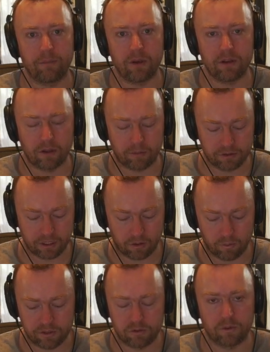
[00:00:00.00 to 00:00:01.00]
going to double check
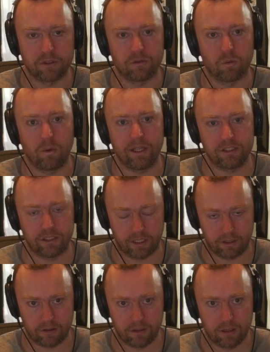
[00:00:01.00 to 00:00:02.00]
which one's which
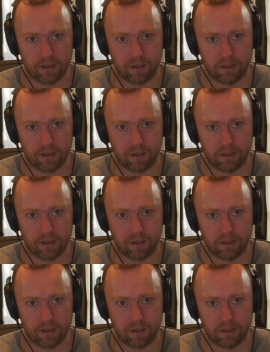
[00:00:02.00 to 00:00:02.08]
here.